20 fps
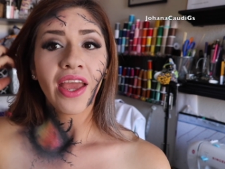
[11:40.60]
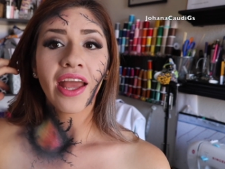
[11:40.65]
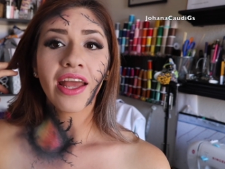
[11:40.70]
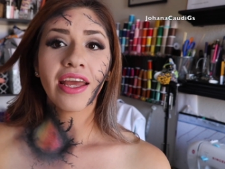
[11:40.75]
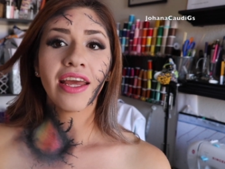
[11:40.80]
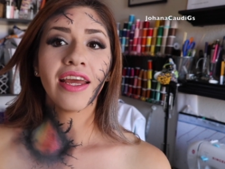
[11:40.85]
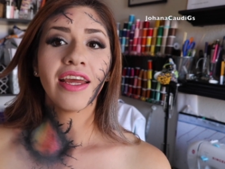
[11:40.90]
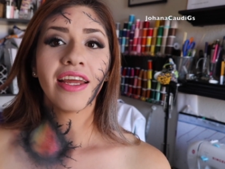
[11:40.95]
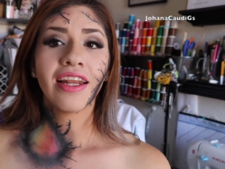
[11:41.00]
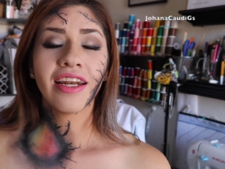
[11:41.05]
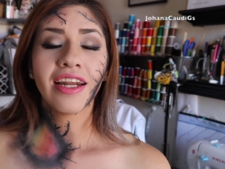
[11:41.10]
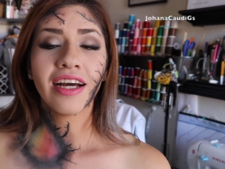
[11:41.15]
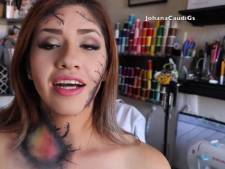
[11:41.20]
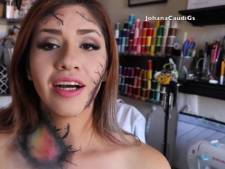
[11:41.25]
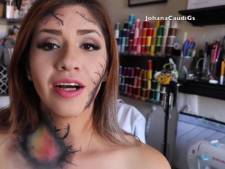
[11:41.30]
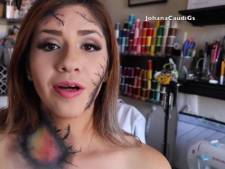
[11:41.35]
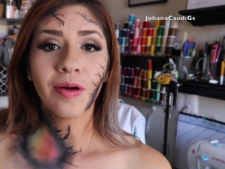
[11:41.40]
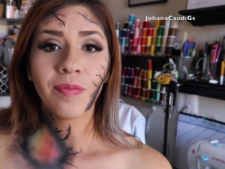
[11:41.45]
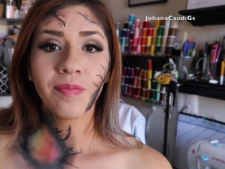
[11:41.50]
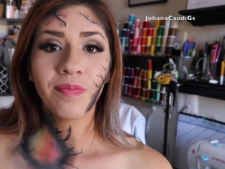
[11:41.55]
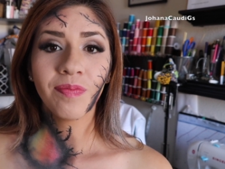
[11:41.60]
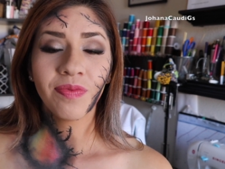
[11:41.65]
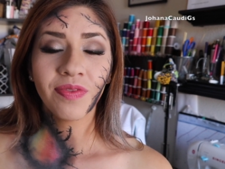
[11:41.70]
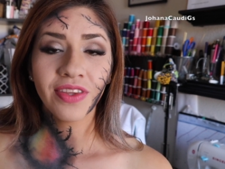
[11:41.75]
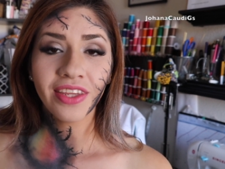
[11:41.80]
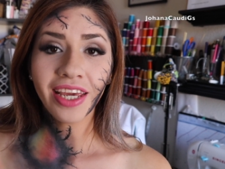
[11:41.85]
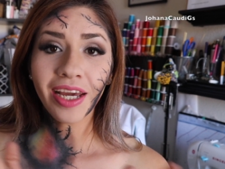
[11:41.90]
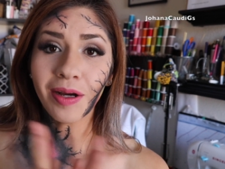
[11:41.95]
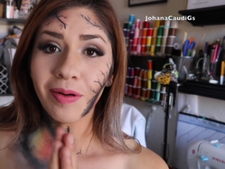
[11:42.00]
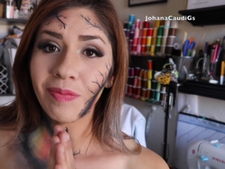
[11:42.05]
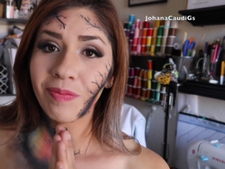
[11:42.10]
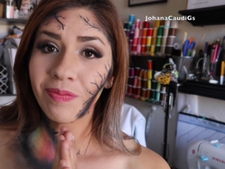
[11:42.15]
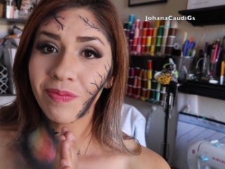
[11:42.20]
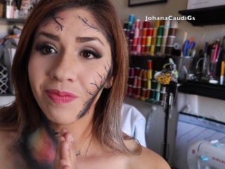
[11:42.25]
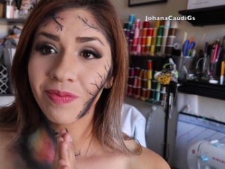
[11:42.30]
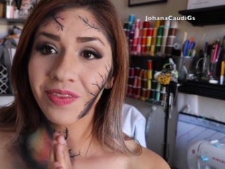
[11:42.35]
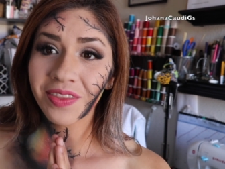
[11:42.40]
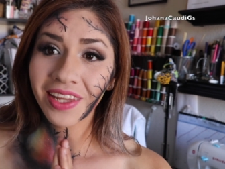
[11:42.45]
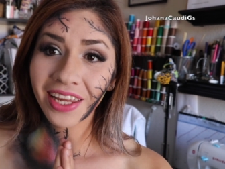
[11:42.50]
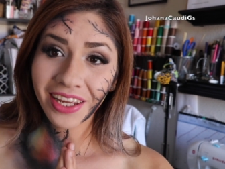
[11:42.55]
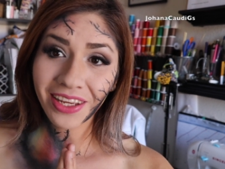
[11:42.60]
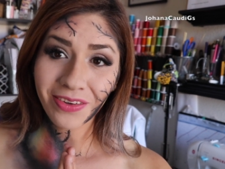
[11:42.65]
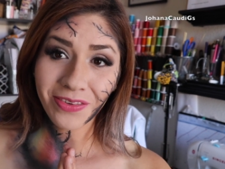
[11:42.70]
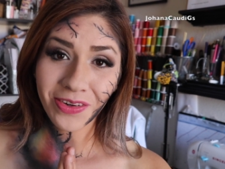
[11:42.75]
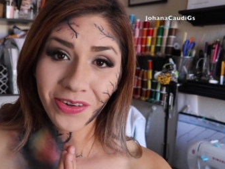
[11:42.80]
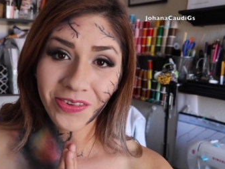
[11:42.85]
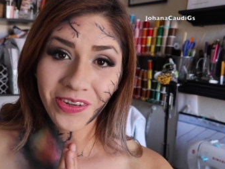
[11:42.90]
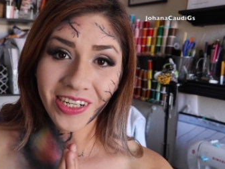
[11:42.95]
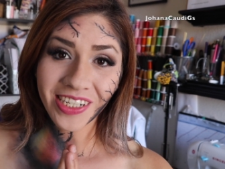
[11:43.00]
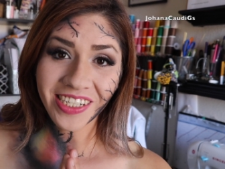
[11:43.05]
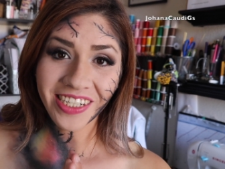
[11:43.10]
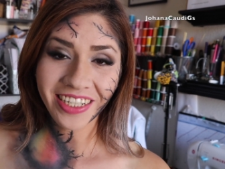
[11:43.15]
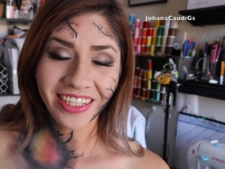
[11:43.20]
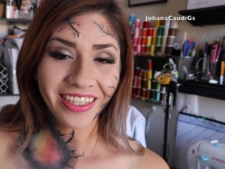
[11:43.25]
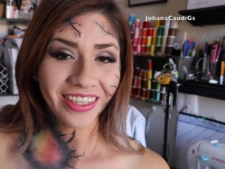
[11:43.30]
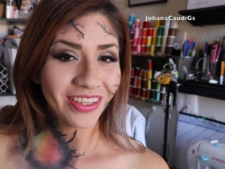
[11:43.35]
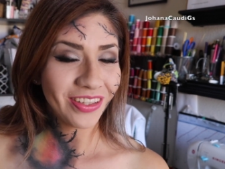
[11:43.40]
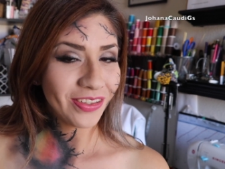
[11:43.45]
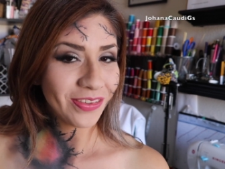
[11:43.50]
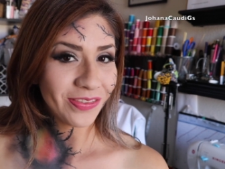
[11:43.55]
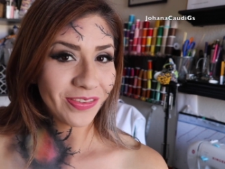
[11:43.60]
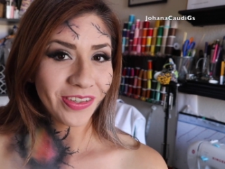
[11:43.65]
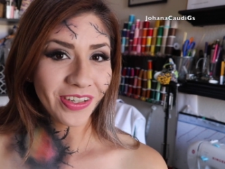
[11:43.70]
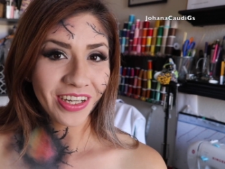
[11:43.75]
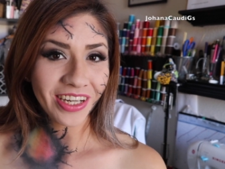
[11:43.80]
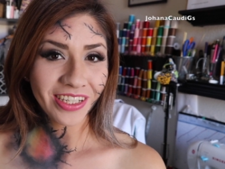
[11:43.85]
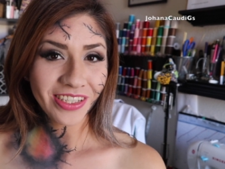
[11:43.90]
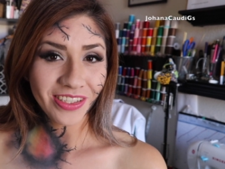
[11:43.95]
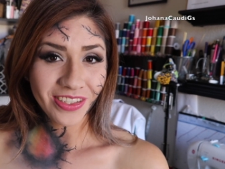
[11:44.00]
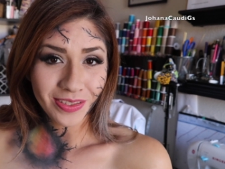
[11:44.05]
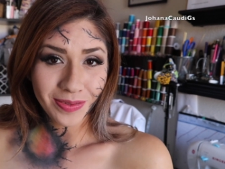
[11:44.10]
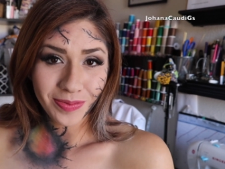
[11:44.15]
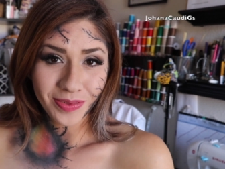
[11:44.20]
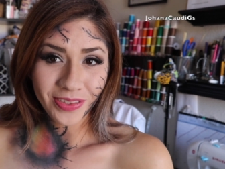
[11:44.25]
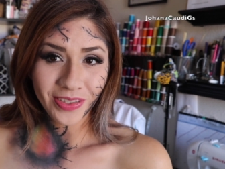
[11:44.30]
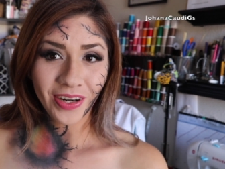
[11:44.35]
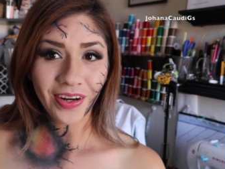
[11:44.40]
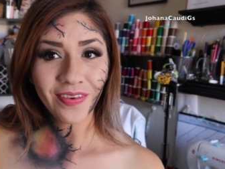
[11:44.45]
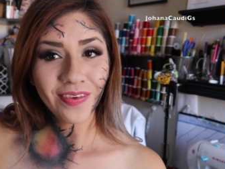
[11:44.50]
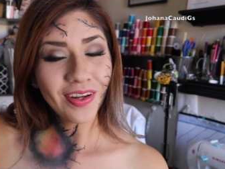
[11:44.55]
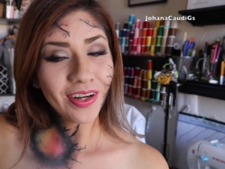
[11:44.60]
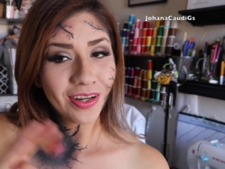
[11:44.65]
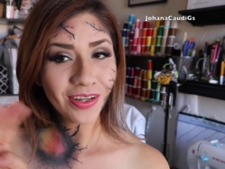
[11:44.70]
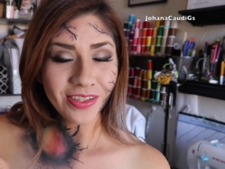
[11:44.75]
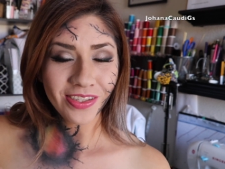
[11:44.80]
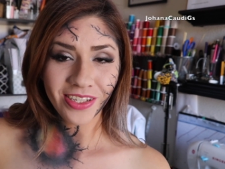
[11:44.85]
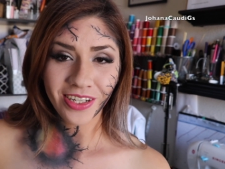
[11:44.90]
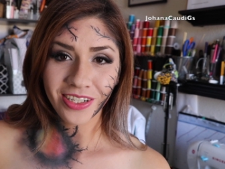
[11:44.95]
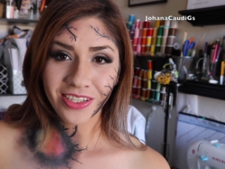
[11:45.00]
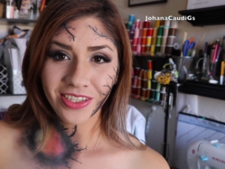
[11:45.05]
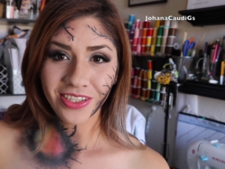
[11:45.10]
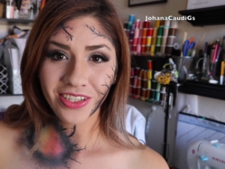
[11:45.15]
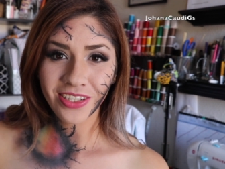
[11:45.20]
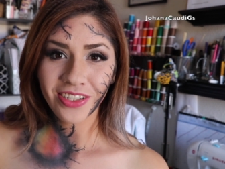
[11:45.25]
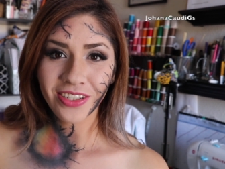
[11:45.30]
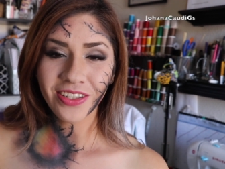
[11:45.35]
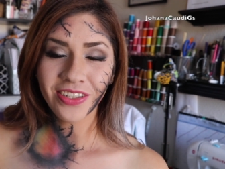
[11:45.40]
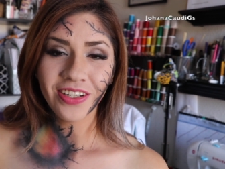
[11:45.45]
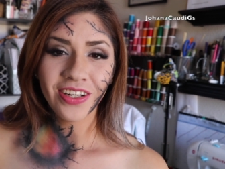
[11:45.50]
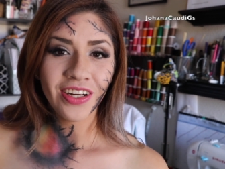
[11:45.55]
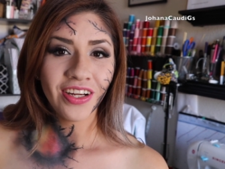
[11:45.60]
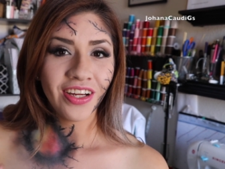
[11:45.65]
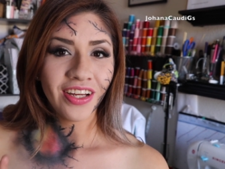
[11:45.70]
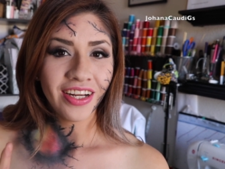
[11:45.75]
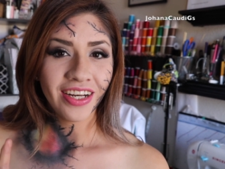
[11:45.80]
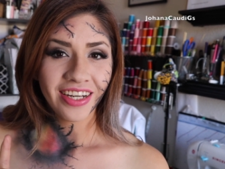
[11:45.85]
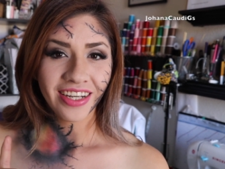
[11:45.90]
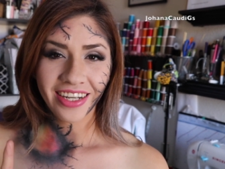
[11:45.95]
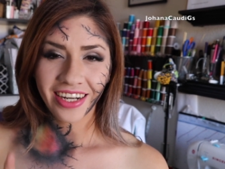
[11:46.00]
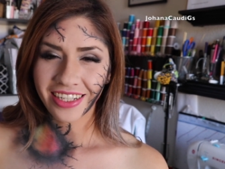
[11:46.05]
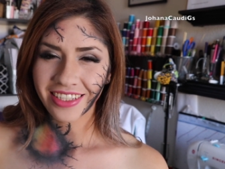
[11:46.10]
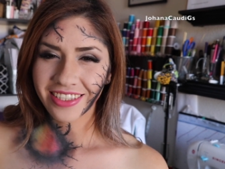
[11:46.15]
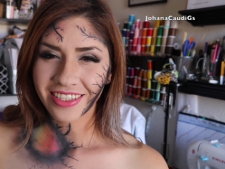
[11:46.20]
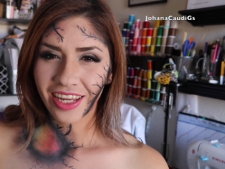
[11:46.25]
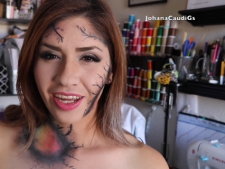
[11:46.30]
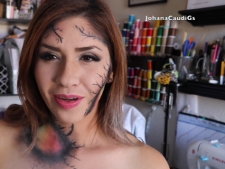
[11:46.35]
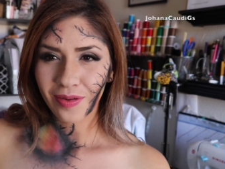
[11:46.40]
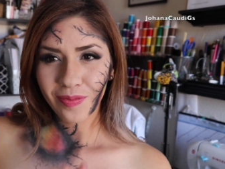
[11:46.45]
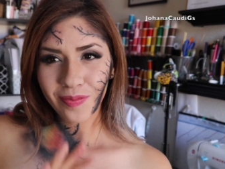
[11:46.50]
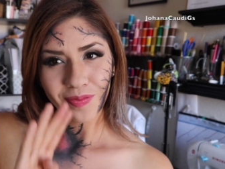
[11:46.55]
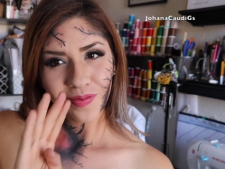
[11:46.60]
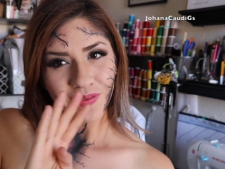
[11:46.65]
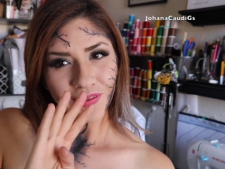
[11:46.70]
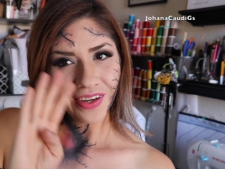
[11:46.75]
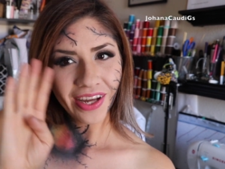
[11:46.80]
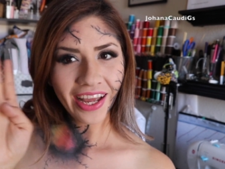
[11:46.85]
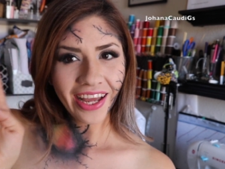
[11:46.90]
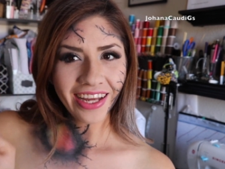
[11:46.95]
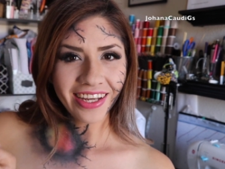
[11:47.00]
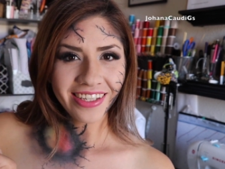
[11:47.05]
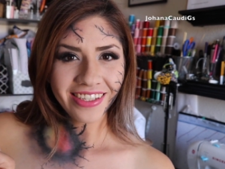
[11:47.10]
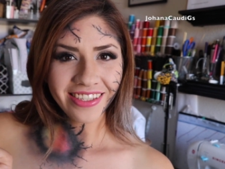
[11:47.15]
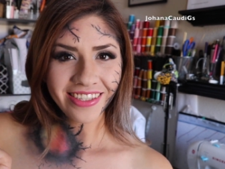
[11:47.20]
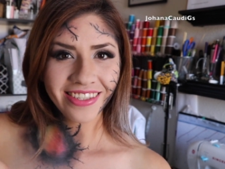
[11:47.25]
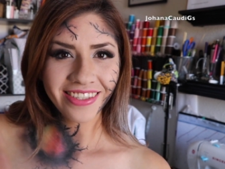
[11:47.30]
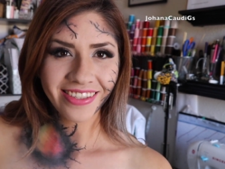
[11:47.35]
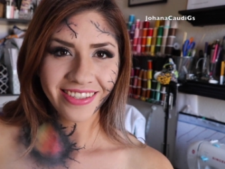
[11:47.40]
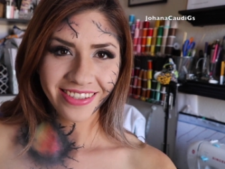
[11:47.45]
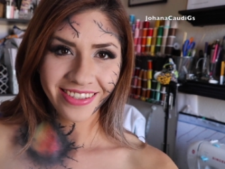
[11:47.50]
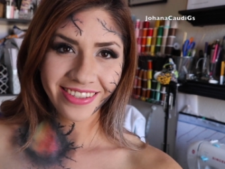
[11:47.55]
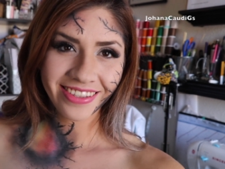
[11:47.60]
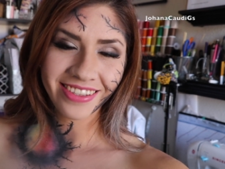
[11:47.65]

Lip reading: And yeah, thank you for watching. Don't forget to subscribe, and I'll talk to you next time. Bye guys.